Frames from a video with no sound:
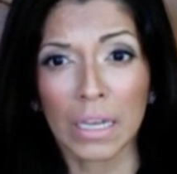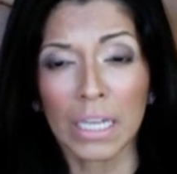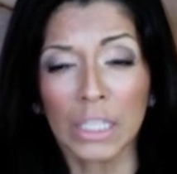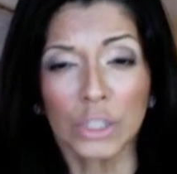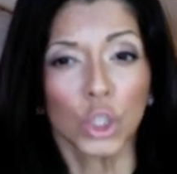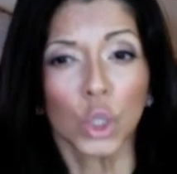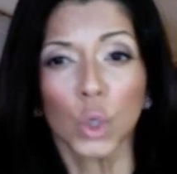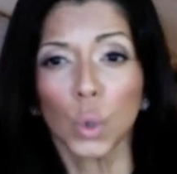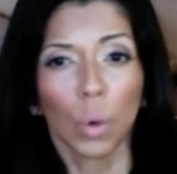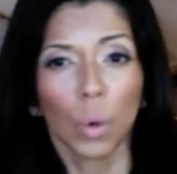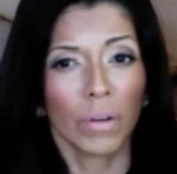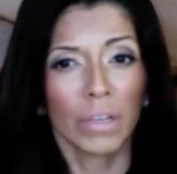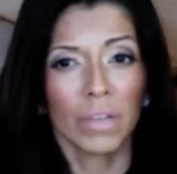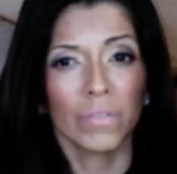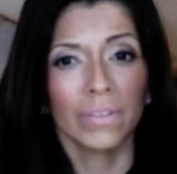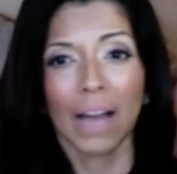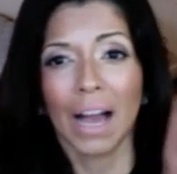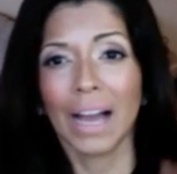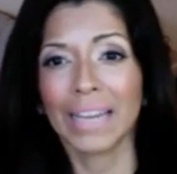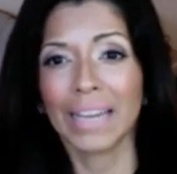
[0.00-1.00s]
The glory of
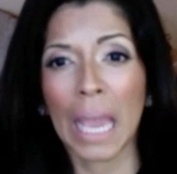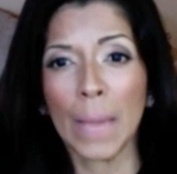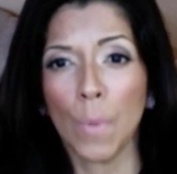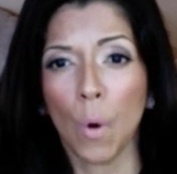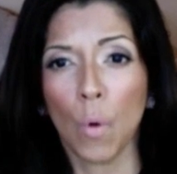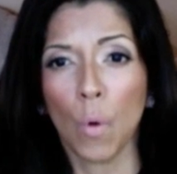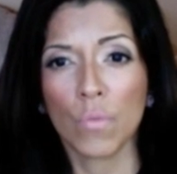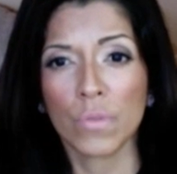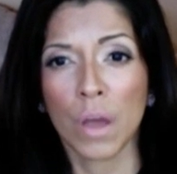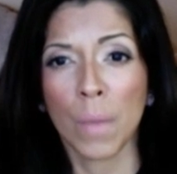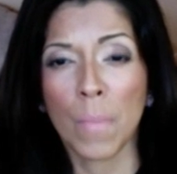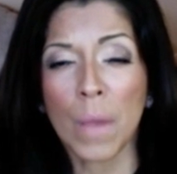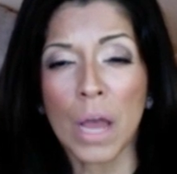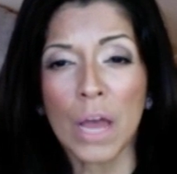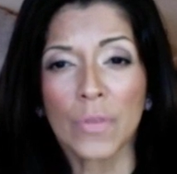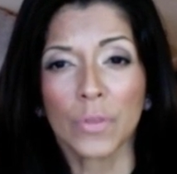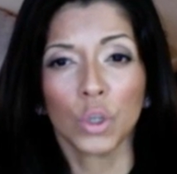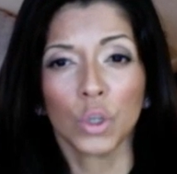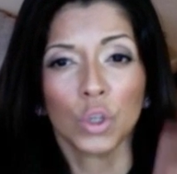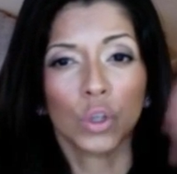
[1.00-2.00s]
God came over them.
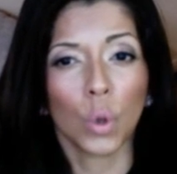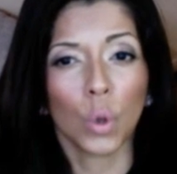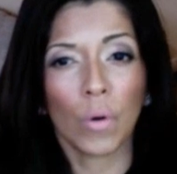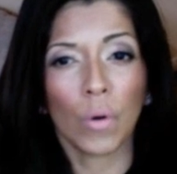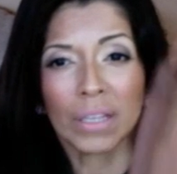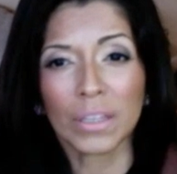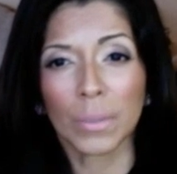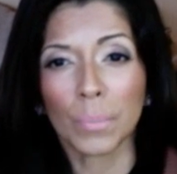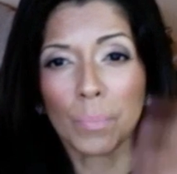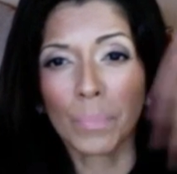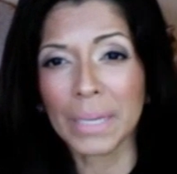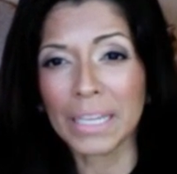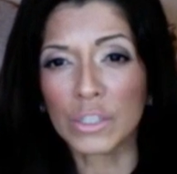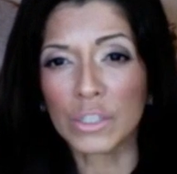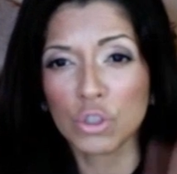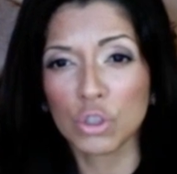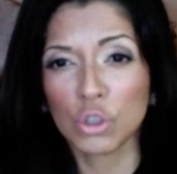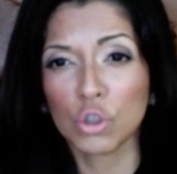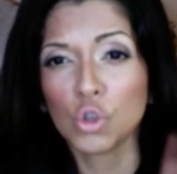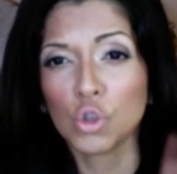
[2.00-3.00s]
The glory, the peace,
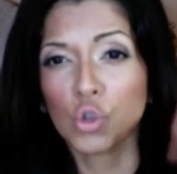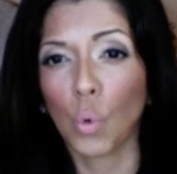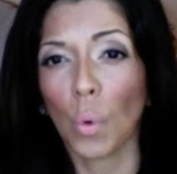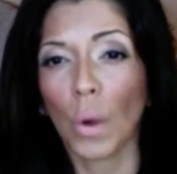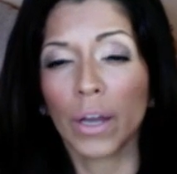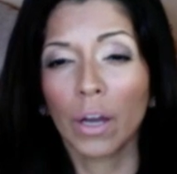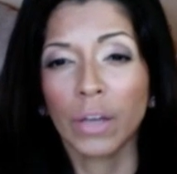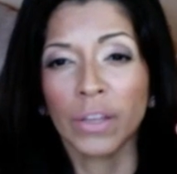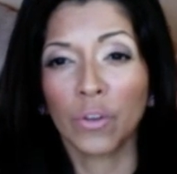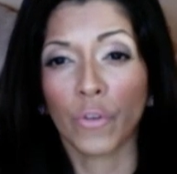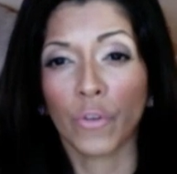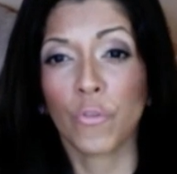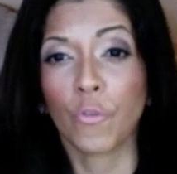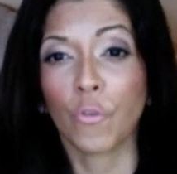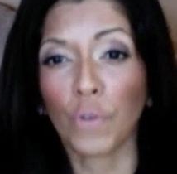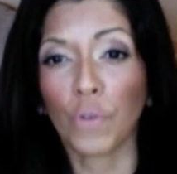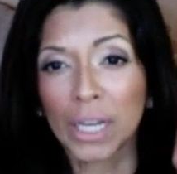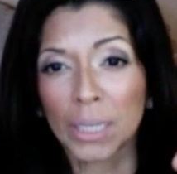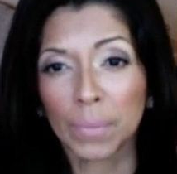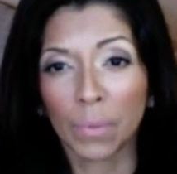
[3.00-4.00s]
the joy, and the
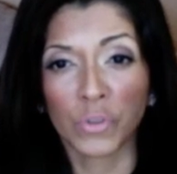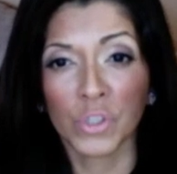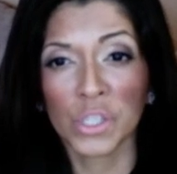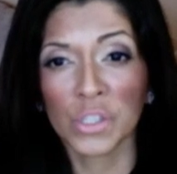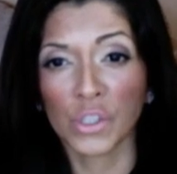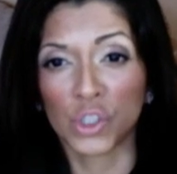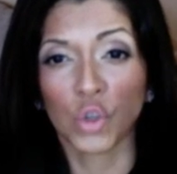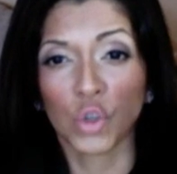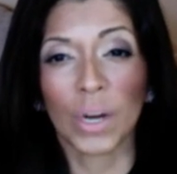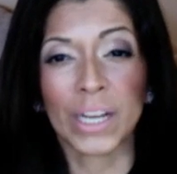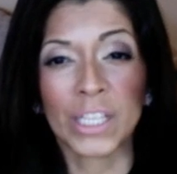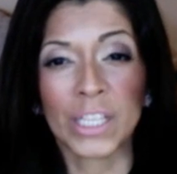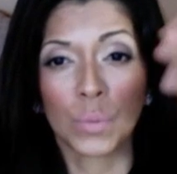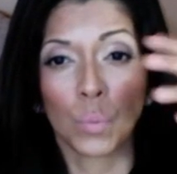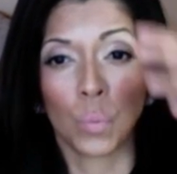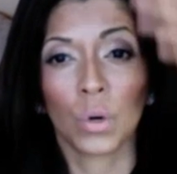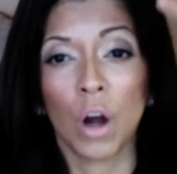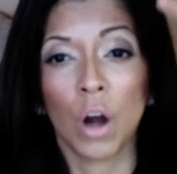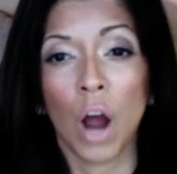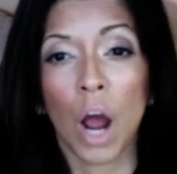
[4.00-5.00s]
freedom of Jesus Christ
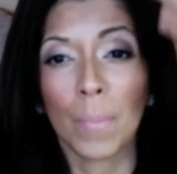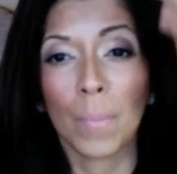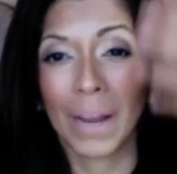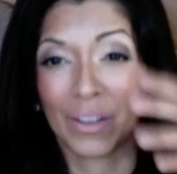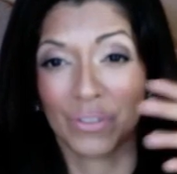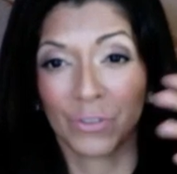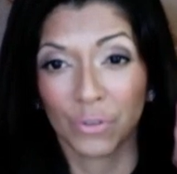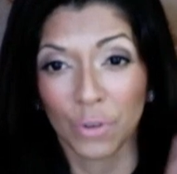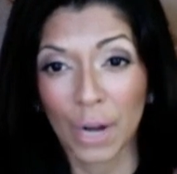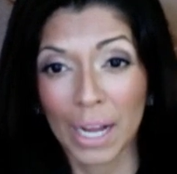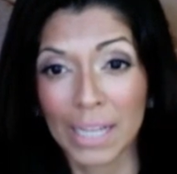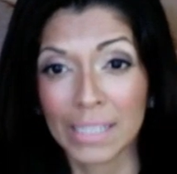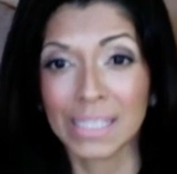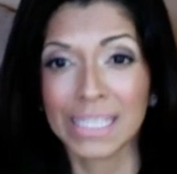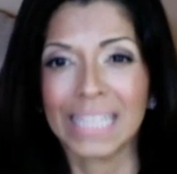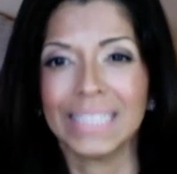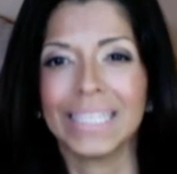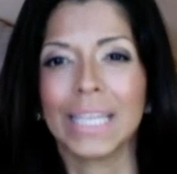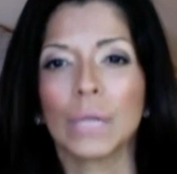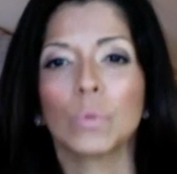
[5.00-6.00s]
were on my friends,
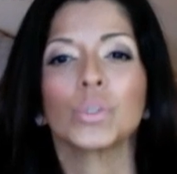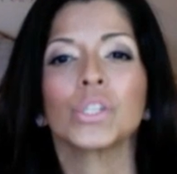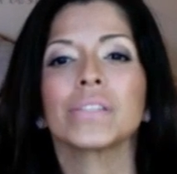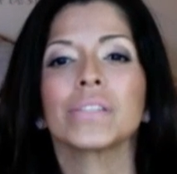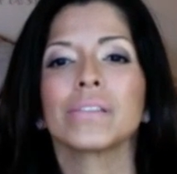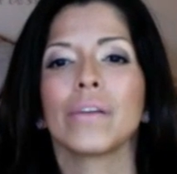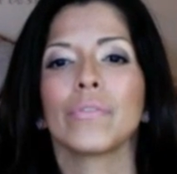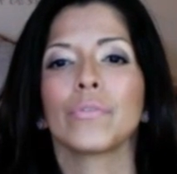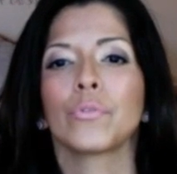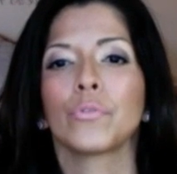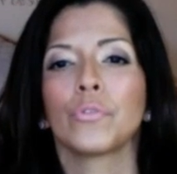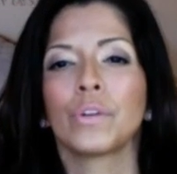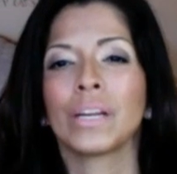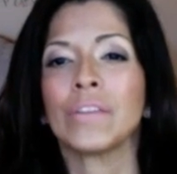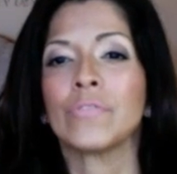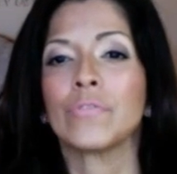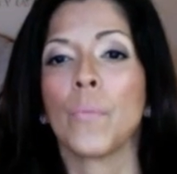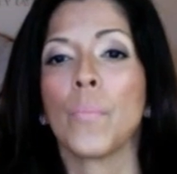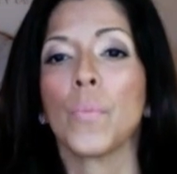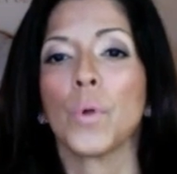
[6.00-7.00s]
and they were set free
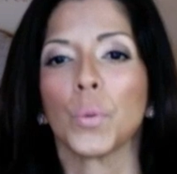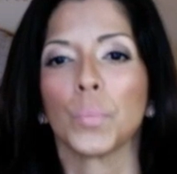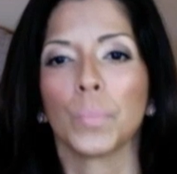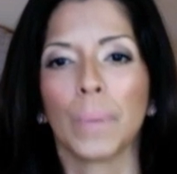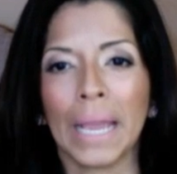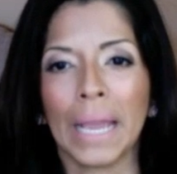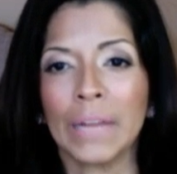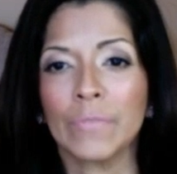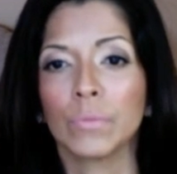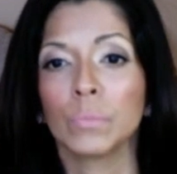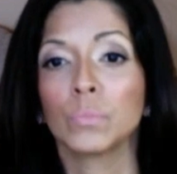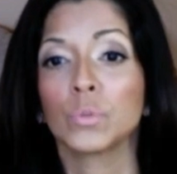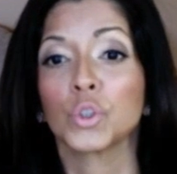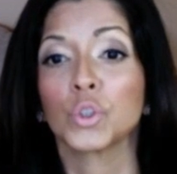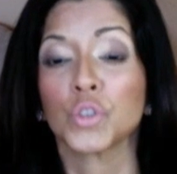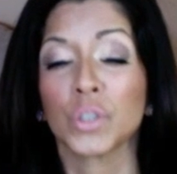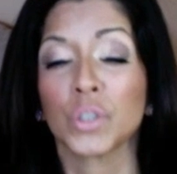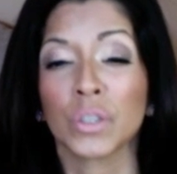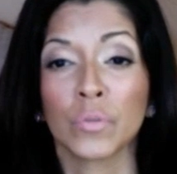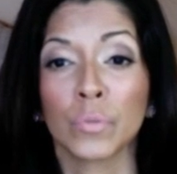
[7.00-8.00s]
from their pain, from their
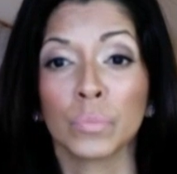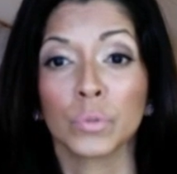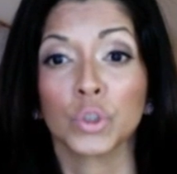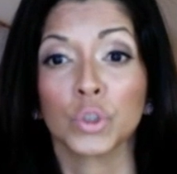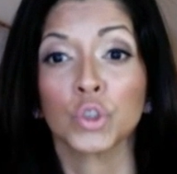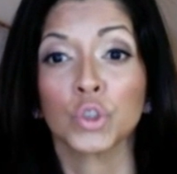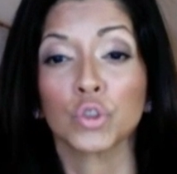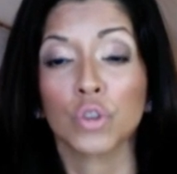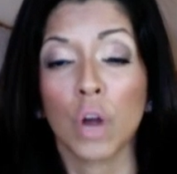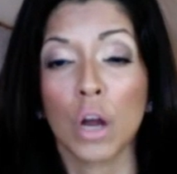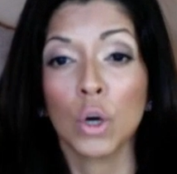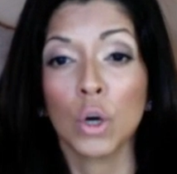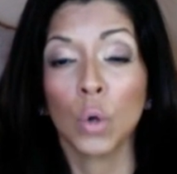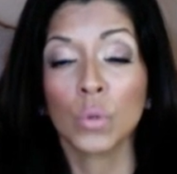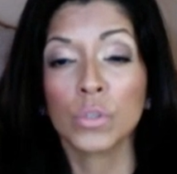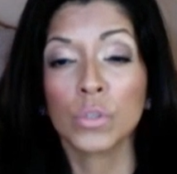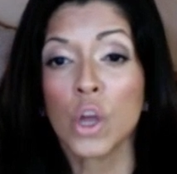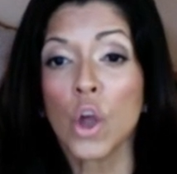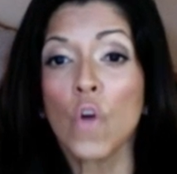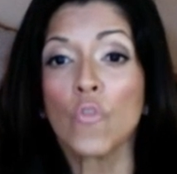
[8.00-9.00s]
struggle, from their
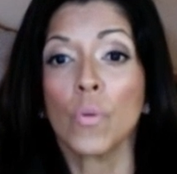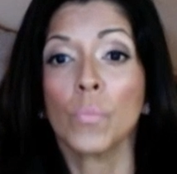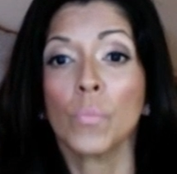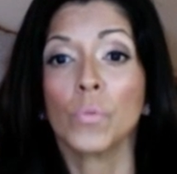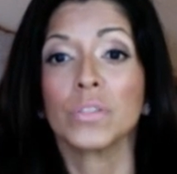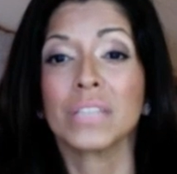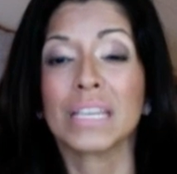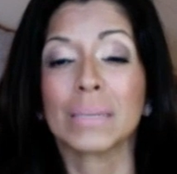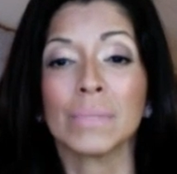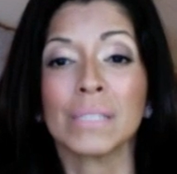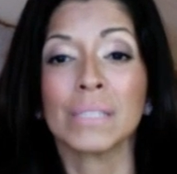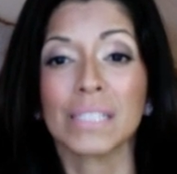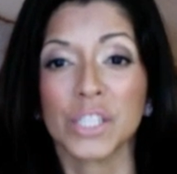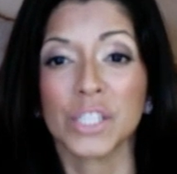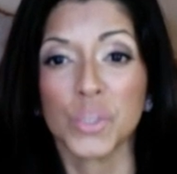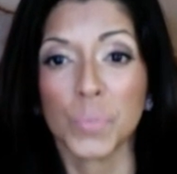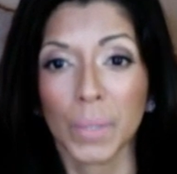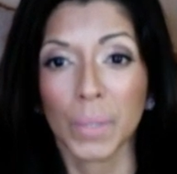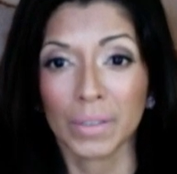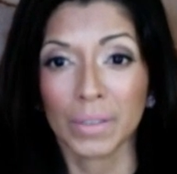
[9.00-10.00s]
strongholds, from their demons and
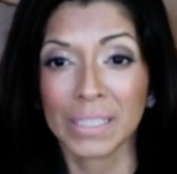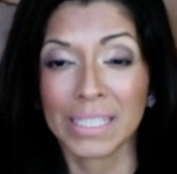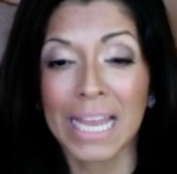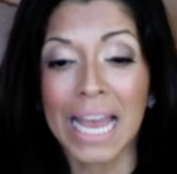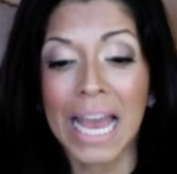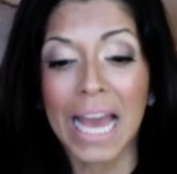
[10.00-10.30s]
spirits.